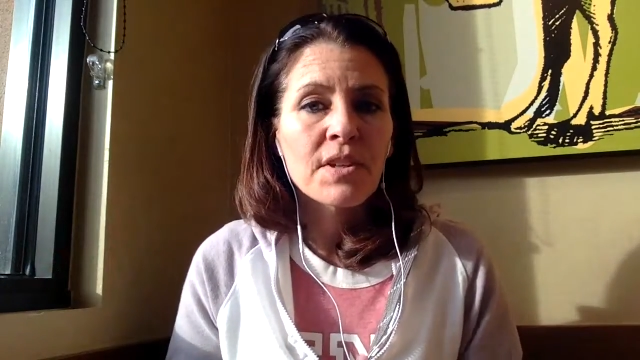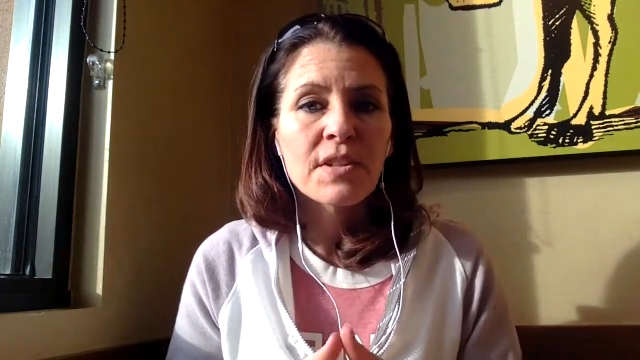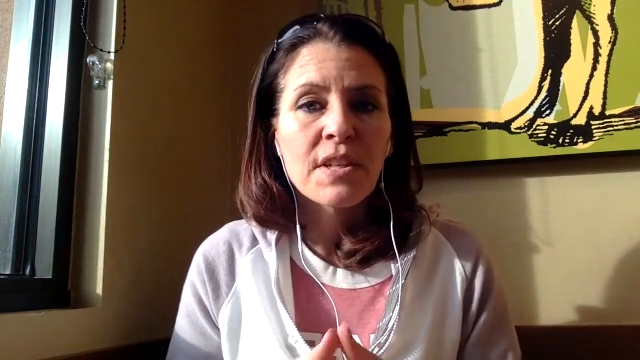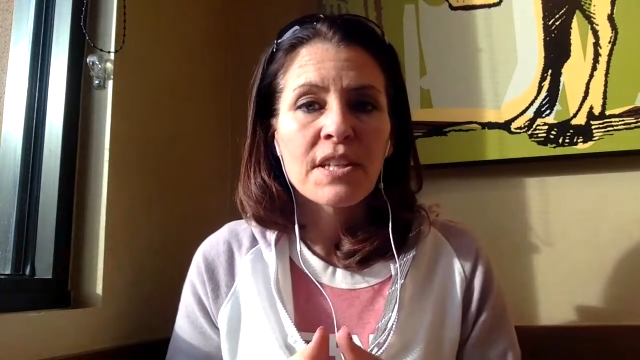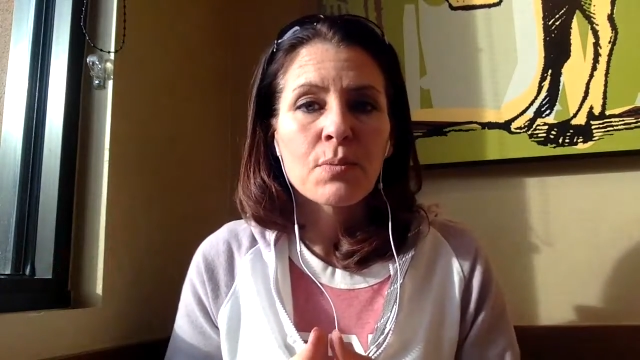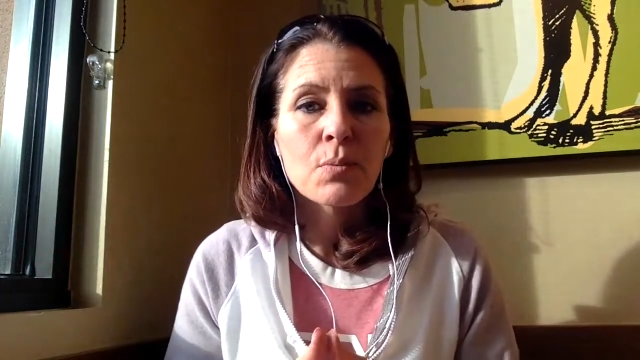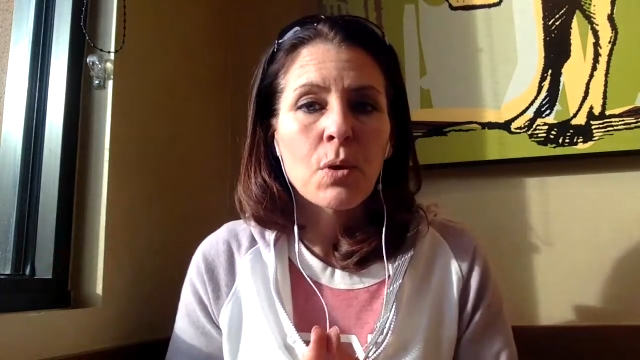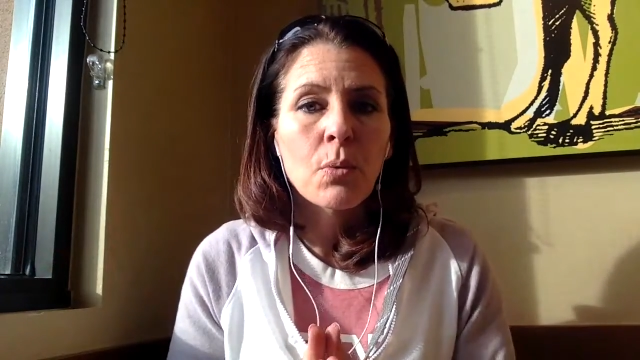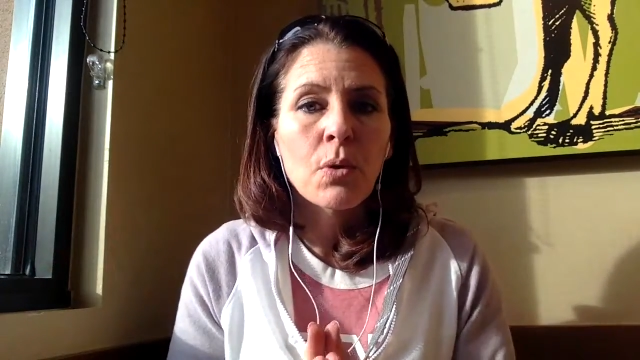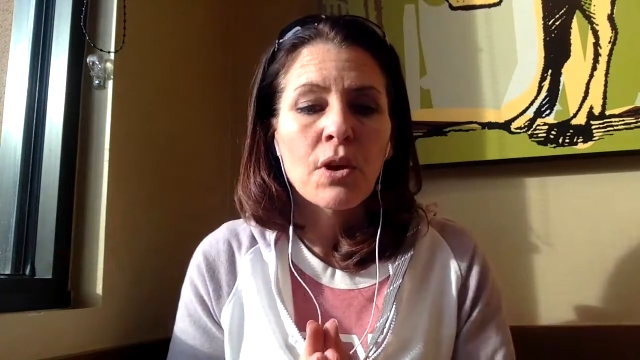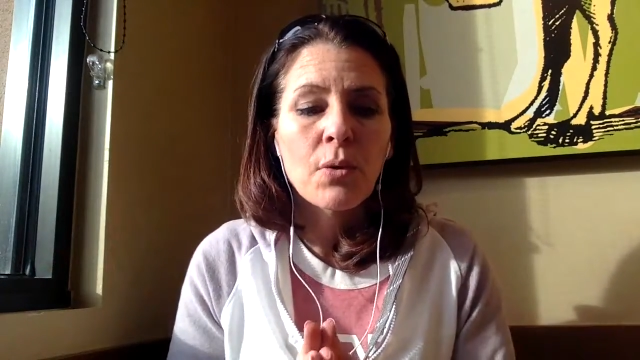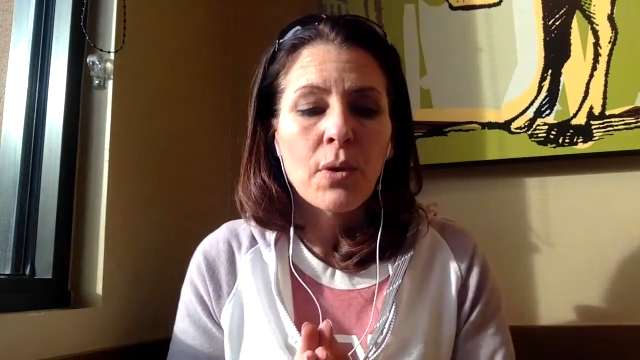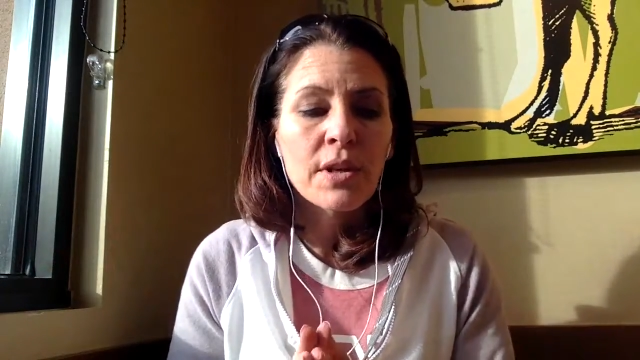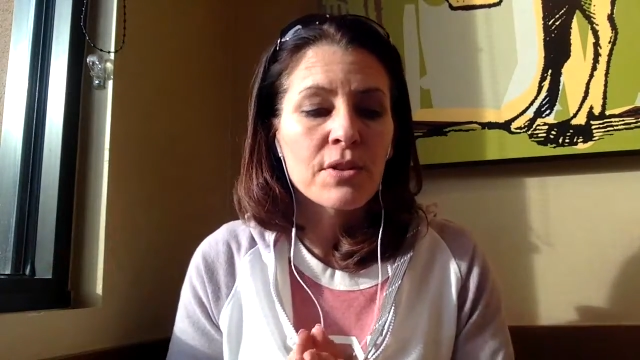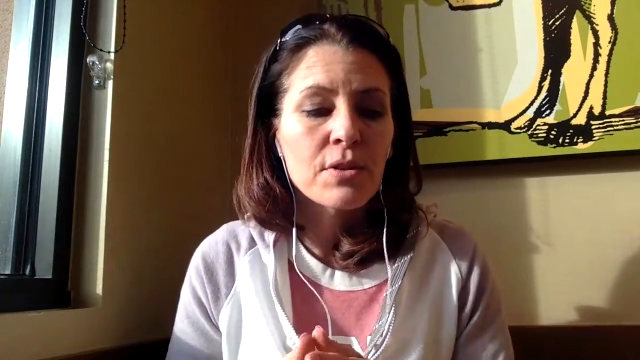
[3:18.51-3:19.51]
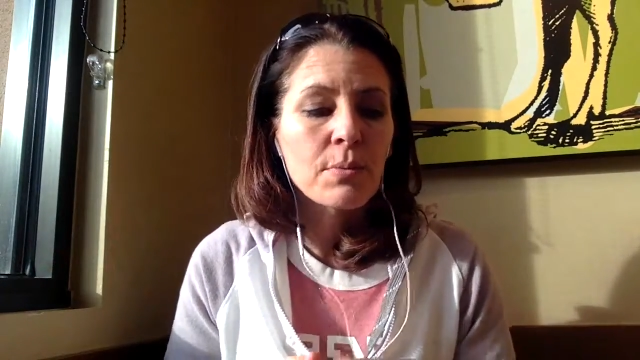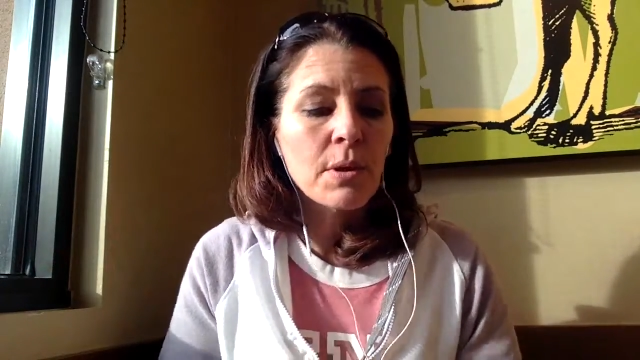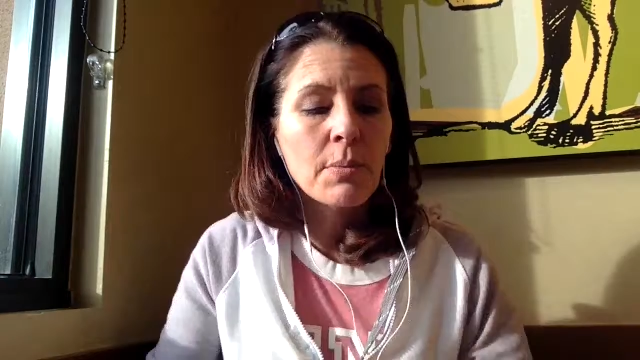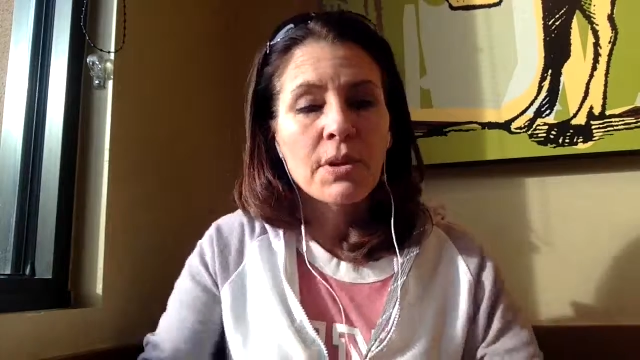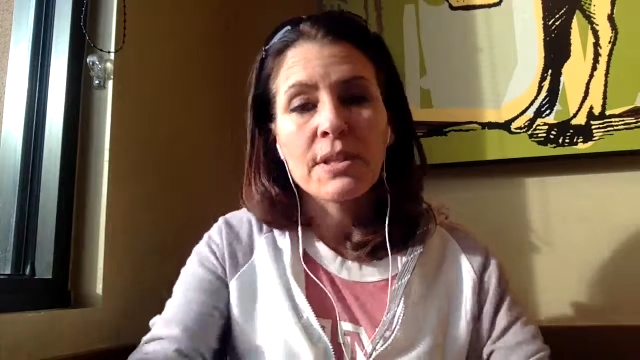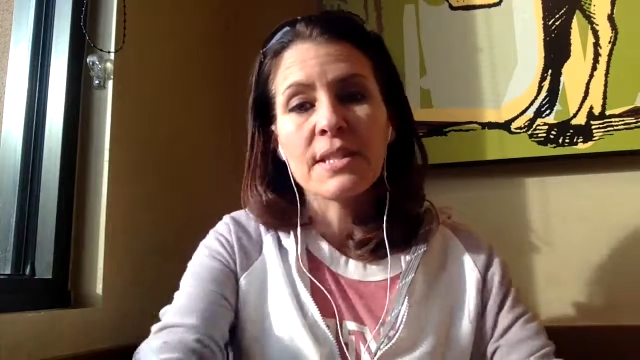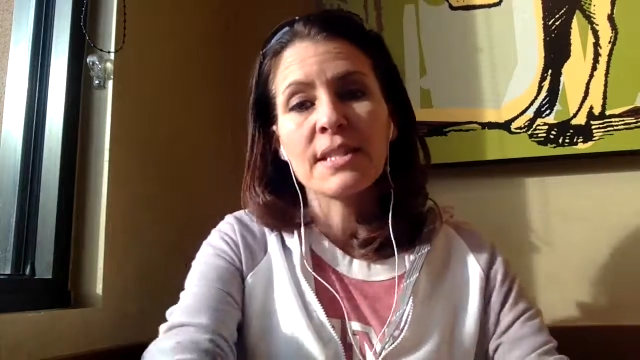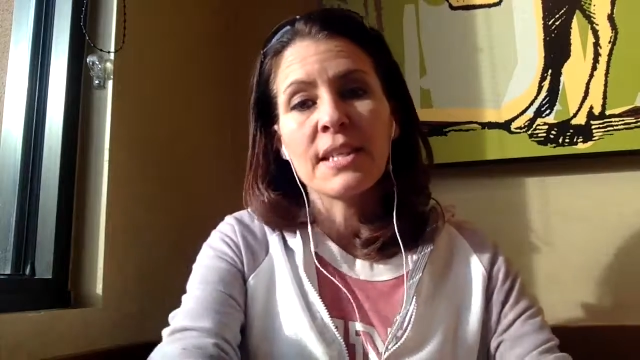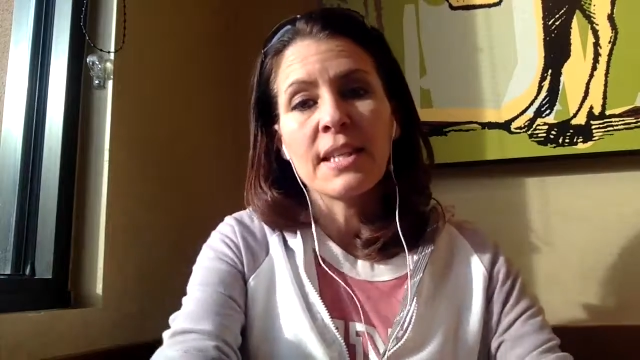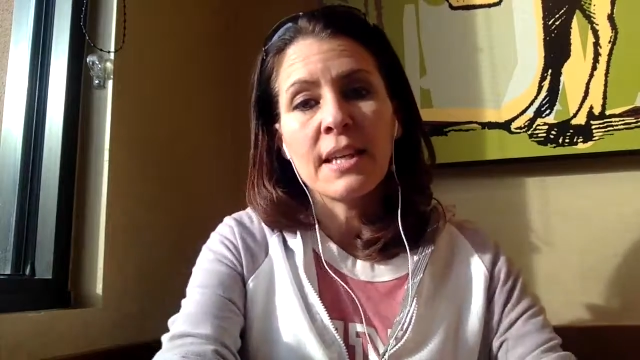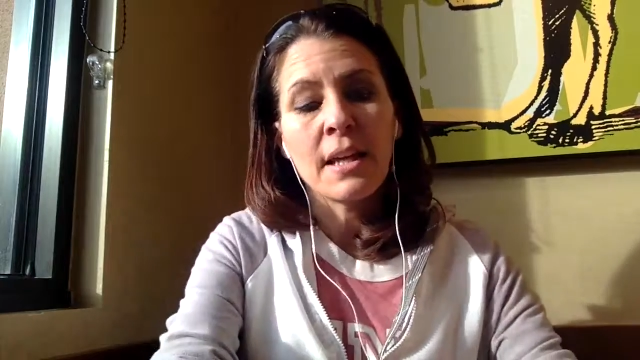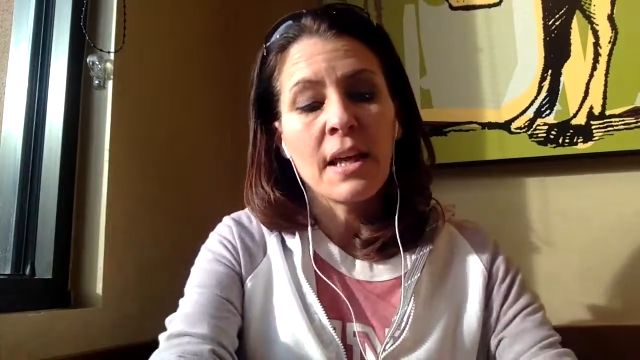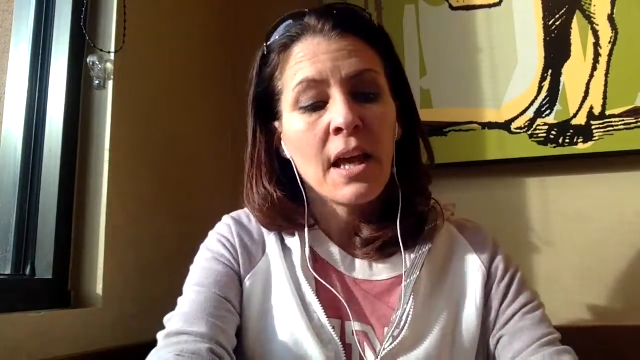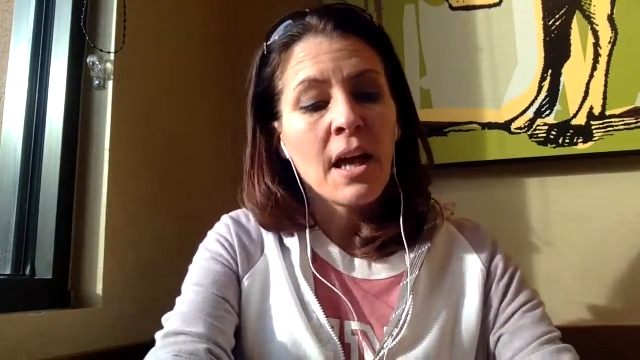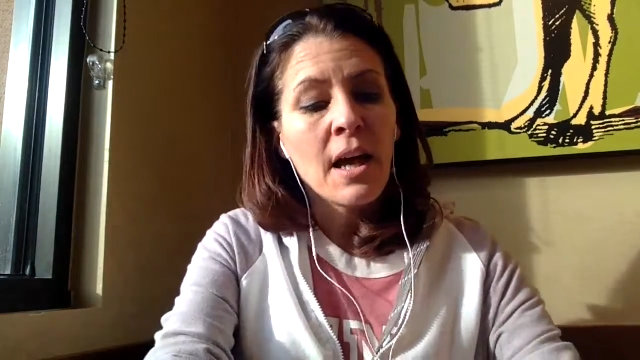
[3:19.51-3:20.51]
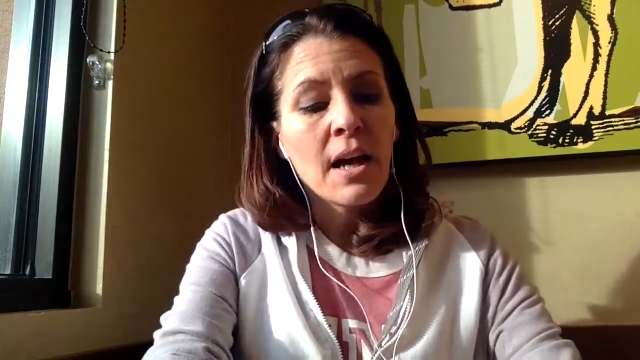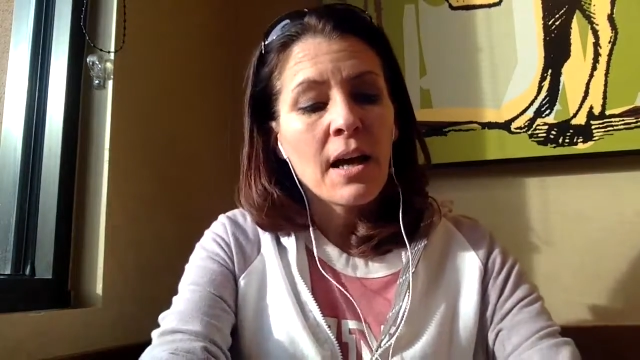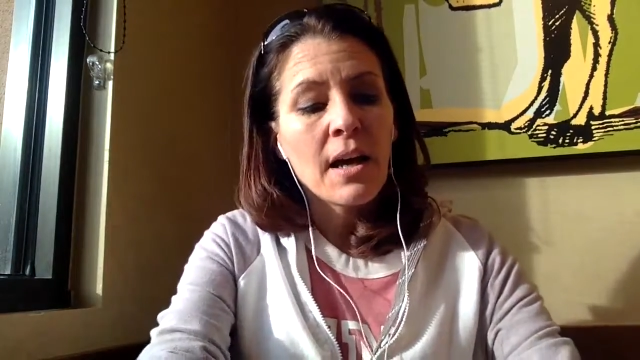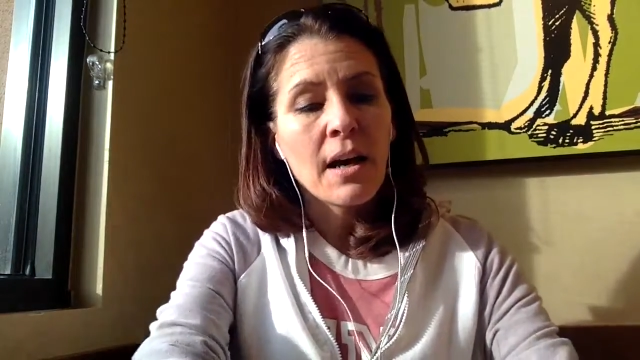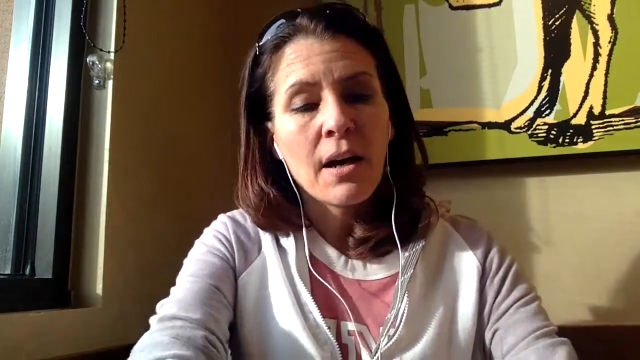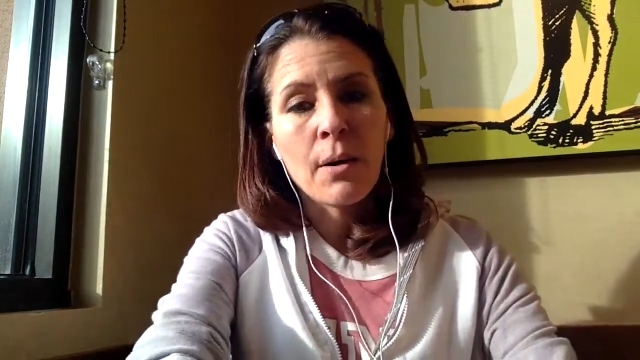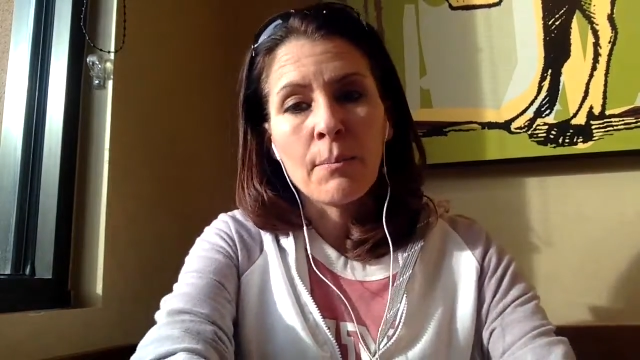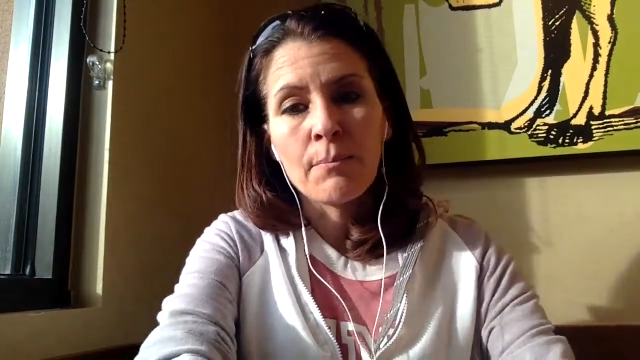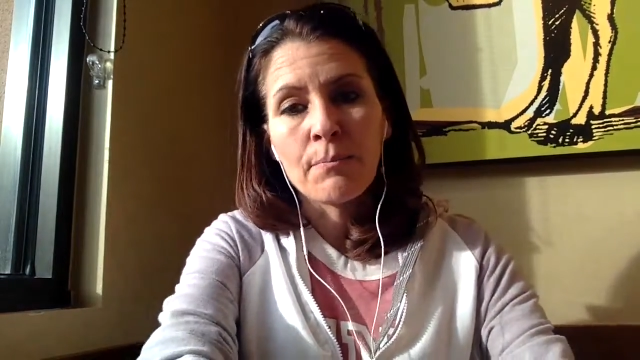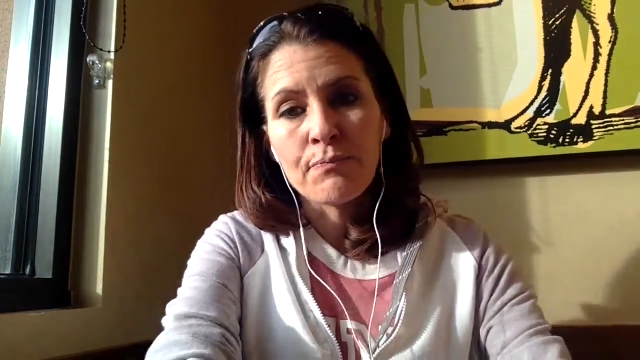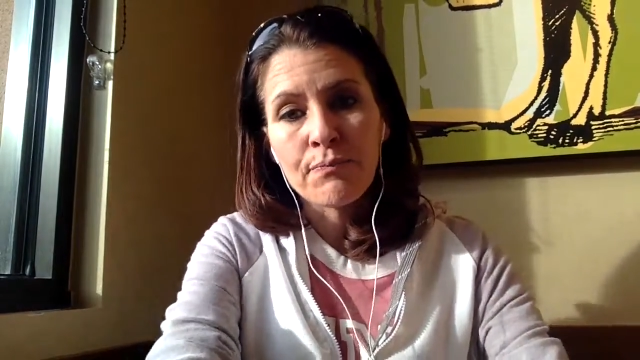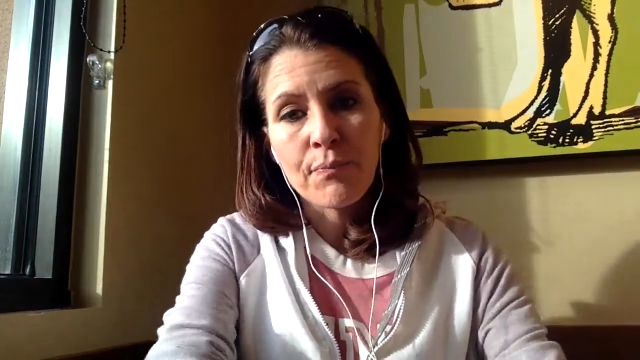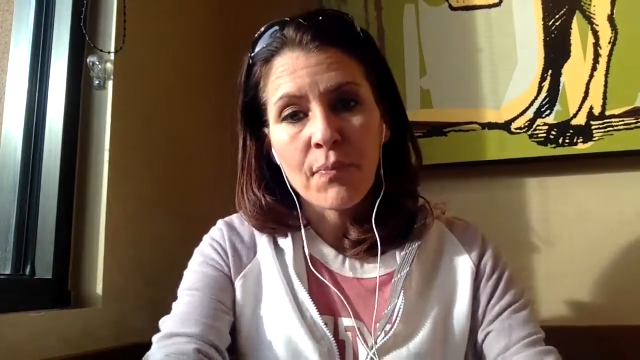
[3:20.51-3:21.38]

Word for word: that's what we're going to be able to see um,